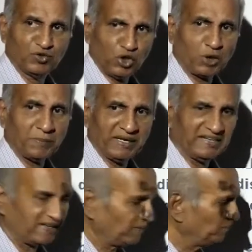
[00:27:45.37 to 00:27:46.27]

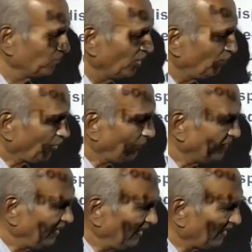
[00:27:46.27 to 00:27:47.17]
normality. From
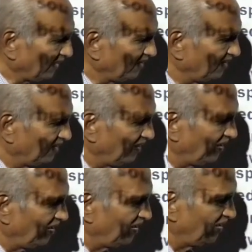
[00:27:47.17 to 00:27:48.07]
here,
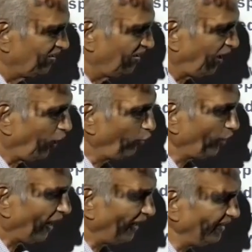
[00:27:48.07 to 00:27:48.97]
how
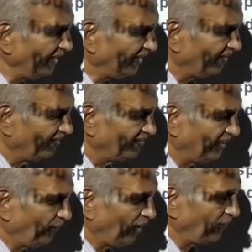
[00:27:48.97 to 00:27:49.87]
high
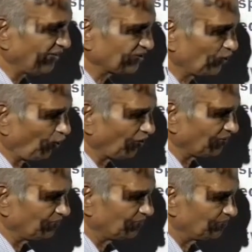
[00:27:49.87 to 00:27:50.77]
the wave has
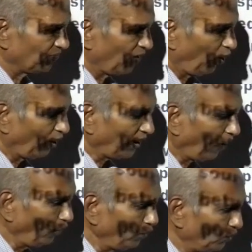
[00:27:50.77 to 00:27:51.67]
gone or
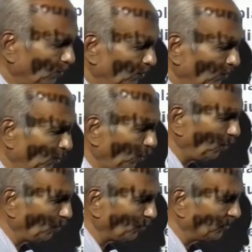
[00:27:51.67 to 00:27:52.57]
how
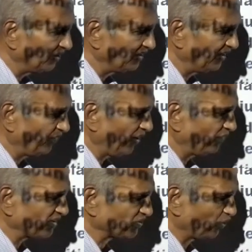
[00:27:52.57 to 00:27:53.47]
low the wave
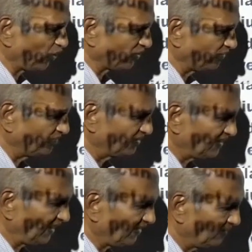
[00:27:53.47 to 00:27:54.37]
has gone.
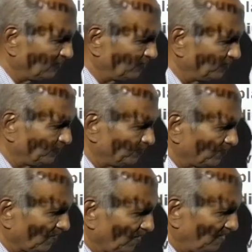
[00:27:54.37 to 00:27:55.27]
See,
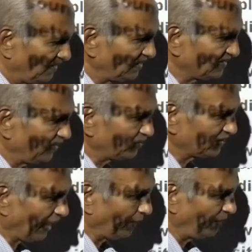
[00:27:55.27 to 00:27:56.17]
this gives
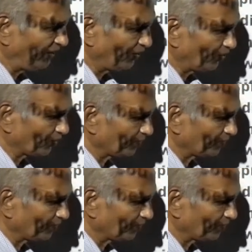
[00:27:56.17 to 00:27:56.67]
the amplitude.